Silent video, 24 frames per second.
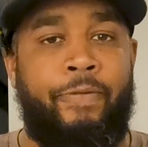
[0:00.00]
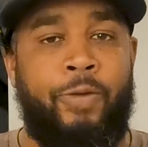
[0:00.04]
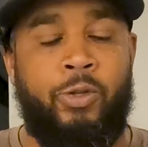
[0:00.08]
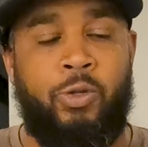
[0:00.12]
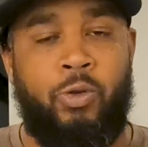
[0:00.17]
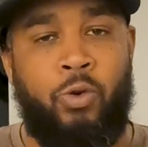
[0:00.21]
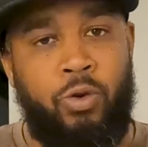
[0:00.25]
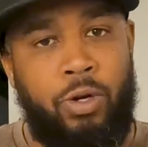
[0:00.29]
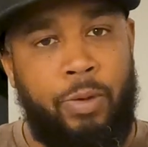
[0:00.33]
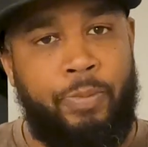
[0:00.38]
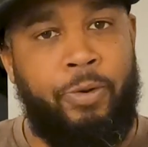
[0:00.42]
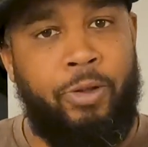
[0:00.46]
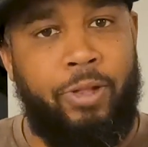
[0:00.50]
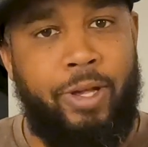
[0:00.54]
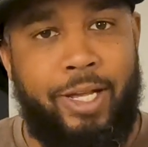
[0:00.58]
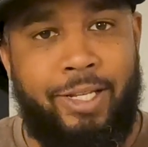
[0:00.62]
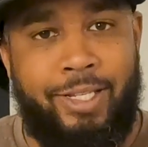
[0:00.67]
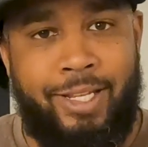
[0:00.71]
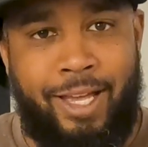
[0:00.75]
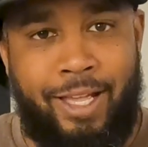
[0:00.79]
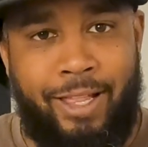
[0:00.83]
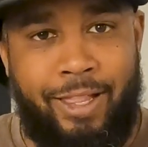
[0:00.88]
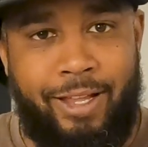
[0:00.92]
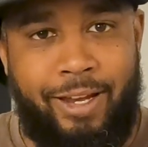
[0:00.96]
If you screwed up your
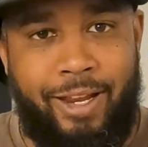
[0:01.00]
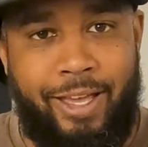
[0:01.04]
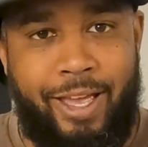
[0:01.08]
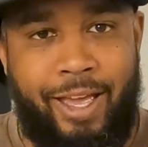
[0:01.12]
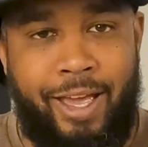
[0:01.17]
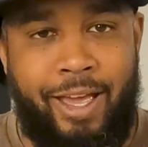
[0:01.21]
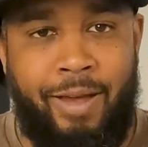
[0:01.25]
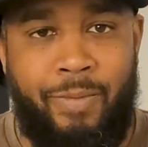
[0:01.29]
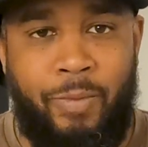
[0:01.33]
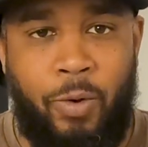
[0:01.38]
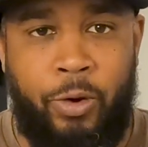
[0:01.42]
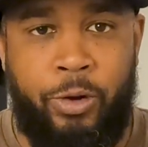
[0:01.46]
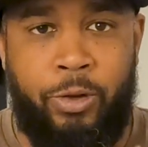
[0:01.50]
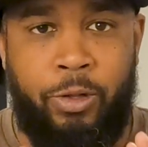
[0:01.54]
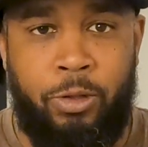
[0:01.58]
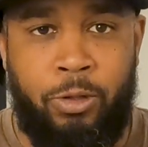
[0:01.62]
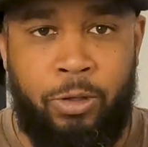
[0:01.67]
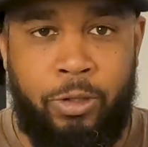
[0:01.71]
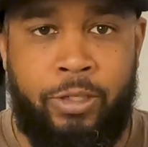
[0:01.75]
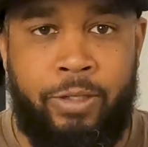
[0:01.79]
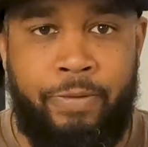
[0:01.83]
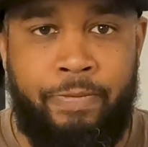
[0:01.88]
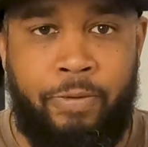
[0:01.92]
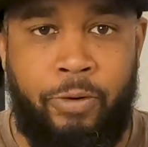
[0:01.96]
last holiday ham or you're
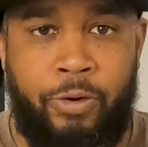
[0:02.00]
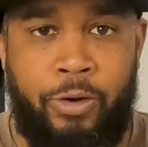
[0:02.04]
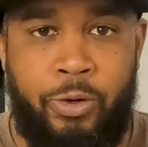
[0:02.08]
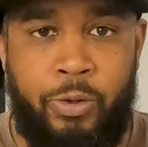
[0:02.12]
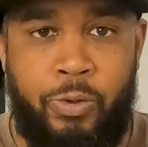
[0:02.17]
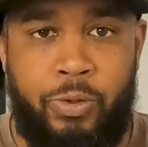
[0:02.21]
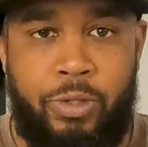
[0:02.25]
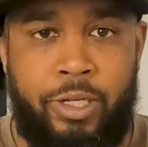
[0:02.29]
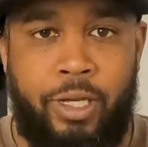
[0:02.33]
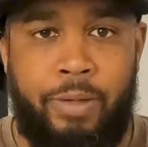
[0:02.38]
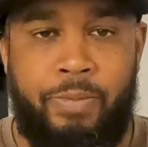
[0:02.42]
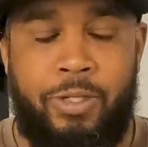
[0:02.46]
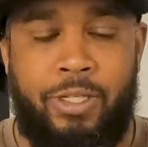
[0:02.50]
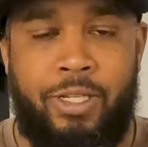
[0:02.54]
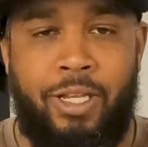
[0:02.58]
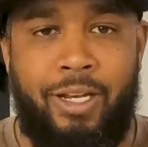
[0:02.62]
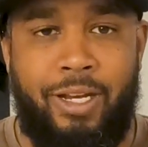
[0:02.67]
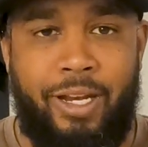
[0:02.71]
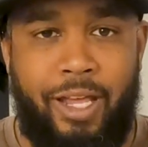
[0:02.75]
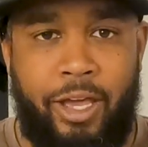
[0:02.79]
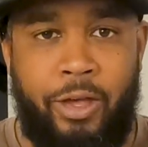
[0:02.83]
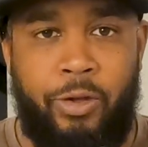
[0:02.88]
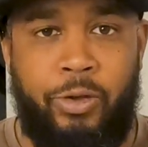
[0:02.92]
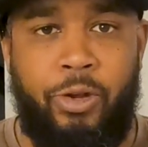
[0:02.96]
looking for new tips to
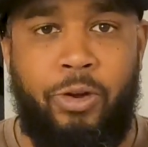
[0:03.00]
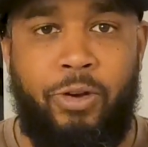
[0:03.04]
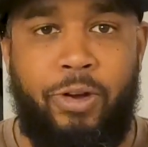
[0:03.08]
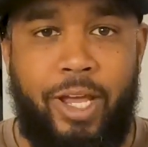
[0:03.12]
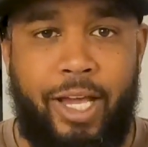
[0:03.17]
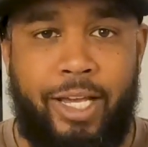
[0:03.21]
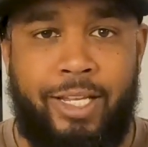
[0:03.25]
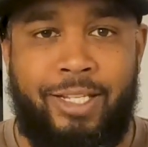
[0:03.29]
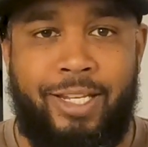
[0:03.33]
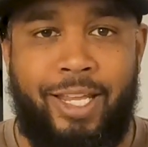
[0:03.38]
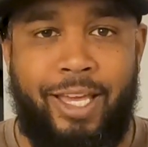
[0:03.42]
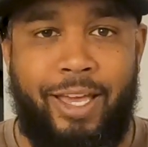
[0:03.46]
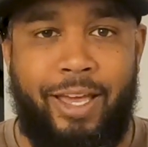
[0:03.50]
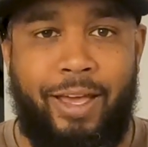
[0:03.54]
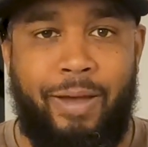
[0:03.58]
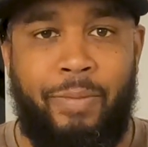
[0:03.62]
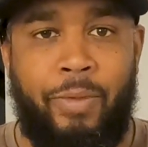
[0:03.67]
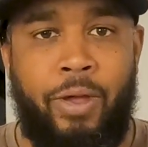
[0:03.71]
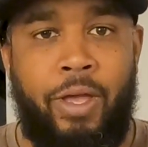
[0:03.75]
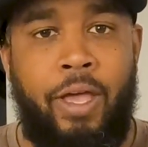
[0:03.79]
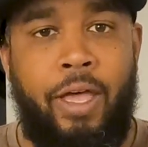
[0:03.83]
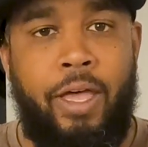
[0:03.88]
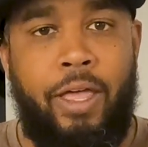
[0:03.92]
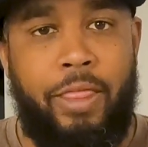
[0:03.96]
nail your next
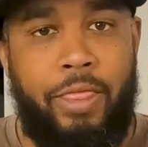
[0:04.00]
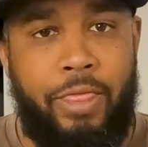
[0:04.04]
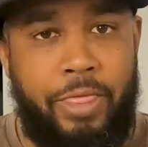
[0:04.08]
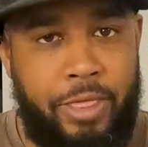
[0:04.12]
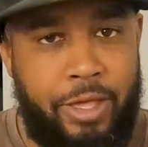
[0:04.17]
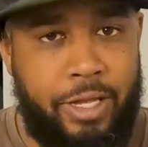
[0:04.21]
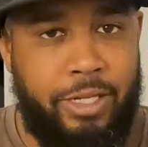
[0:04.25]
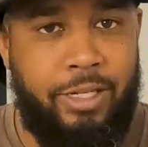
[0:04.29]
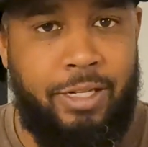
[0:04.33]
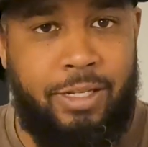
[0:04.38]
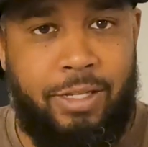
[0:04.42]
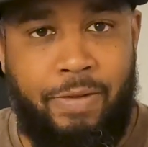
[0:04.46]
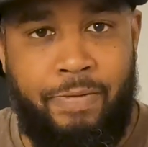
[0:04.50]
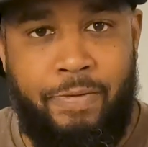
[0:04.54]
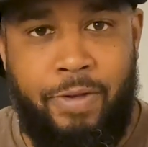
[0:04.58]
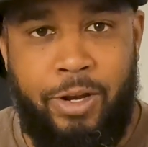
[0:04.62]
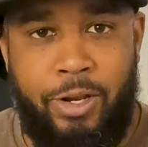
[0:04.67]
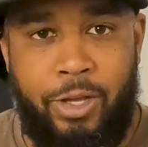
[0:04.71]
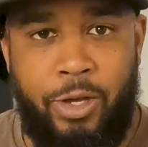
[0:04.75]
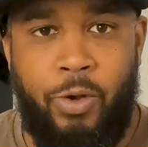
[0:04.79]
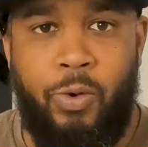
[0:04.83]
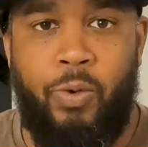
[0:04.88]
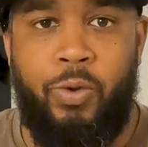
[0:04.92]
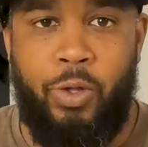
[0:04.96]
ham, this is the
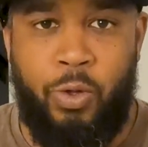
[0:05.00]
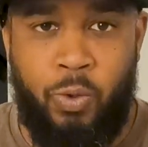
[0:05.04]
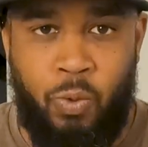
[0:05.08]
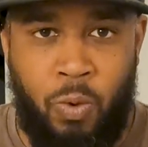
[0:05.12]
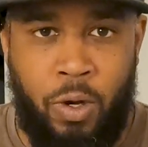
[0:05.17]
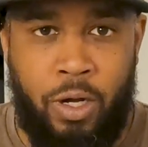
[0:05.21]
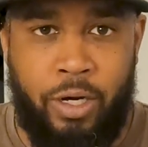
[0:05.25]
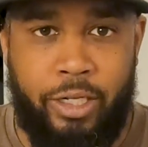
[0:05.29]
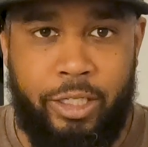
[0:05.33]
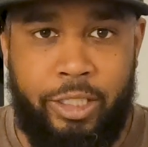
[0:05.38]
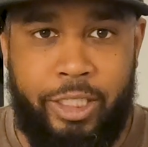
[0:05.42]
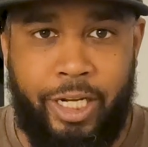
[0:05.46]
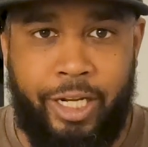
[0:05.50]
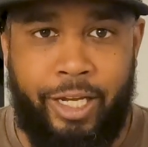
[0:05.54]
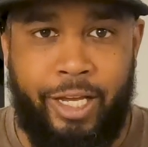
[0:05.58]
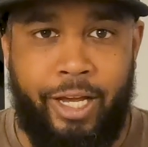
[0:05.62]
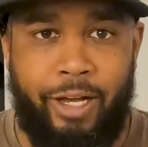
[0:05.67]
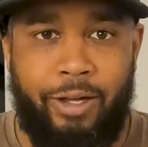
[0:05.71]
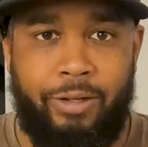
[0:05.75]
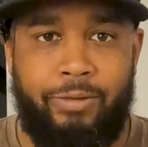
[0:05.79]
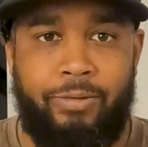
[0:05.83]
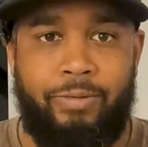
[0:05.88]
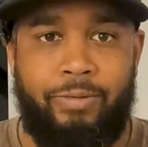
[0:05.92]
video you want to check out.